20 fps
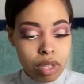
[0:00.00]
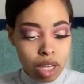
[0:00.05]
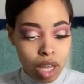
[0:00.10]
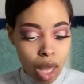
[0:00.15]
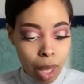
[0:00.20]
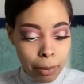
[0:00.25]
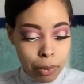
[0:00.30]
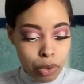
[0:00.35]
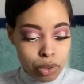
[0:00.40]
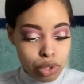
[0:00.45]

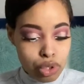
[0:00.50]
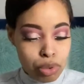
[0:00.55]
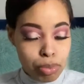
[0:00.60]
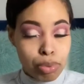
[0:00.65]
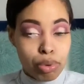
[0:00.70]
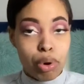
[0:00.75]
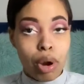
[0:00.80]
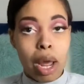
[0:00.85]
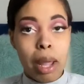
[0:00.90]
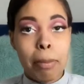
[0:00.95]
I'm going to
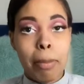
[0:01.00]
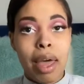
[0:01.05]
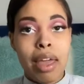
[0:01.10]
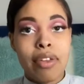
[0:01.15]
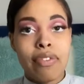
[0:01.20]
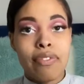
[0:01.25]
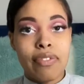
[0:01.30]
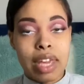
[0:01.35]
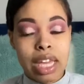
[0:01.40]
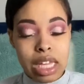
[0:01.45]
prime my
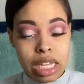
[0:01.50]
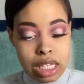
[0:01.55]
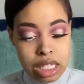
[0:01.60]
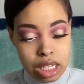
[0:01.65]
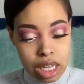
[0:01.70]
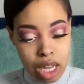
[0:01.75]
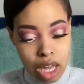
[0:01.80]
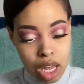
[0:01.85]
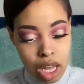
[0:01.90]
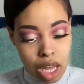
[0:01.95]
face.
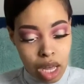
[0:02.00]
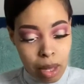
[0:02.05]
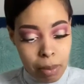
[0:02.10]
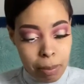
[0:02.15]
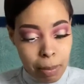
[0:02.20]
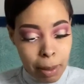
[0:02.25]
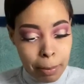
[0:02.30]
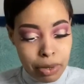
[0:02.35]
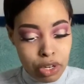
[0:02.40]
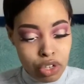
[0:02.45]
I'm
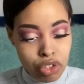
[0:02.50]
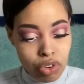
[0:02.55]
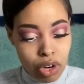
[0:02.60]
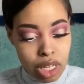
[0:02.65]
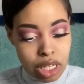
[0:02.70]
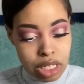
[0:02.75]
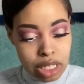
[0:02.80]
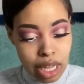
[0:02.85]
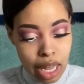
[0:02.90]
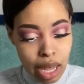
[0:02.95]
going to try
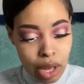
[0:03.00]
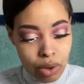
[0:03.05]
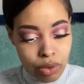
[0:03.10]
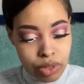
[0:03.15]
this out.